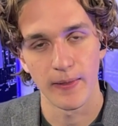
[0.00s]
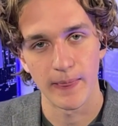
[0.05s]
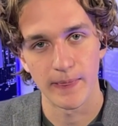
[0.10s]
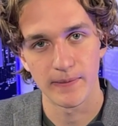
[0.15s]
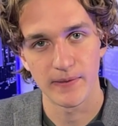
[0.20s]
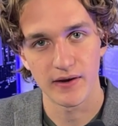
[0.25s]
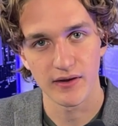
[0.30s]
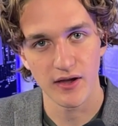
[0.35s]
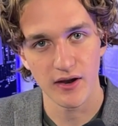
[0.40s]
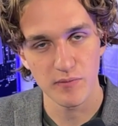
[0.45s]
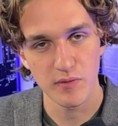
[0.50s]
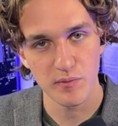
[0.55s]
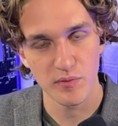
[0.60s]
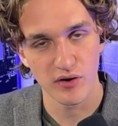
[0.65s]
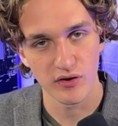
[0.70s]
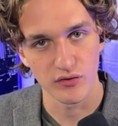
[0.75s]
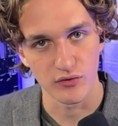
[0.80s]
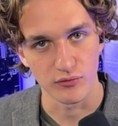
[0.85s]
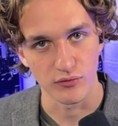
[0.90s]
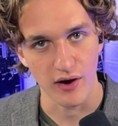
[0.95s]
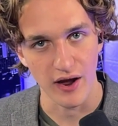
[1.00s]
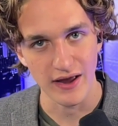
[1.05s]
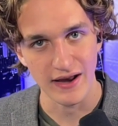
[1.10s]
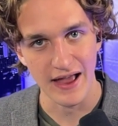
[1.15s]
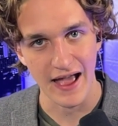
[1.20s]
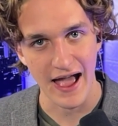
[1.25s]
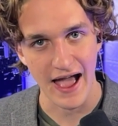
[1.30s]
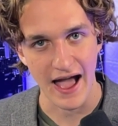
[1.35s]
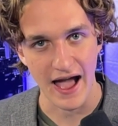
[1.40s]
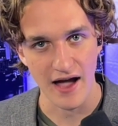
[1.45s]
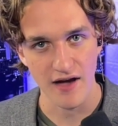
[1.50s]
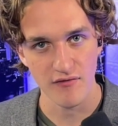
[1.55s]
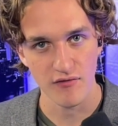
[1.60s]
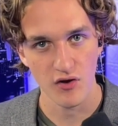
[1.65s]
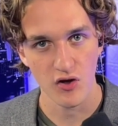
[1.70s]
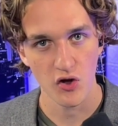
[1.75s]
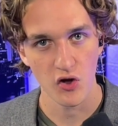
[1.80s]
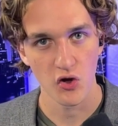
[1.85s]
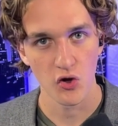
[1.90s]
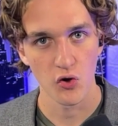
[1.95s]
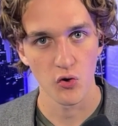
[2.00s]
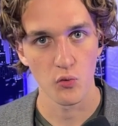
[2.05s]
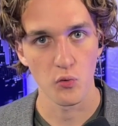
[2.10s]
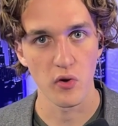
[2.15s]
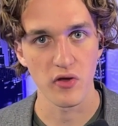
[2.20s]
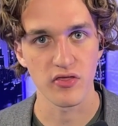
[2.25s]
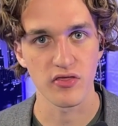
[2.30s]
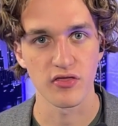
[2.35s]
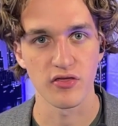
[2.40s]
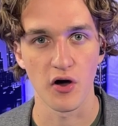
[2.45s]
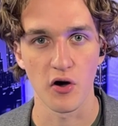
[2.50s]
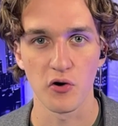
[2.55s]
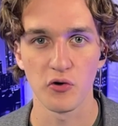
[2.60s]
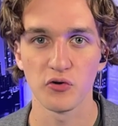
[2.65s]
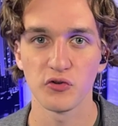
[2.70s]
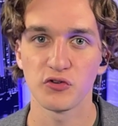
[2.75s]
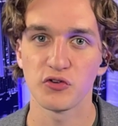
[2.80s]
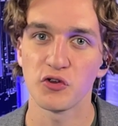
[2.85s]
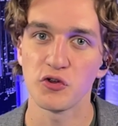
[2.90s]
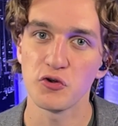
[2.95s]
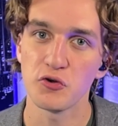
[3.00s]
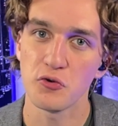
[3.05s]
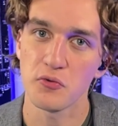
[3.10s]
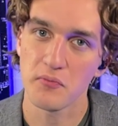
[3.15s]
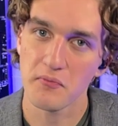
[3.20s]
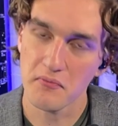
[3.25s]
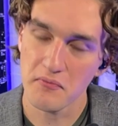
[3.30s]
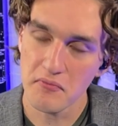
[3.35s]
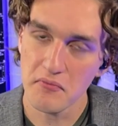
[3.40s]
that a lot of people on the right have with those who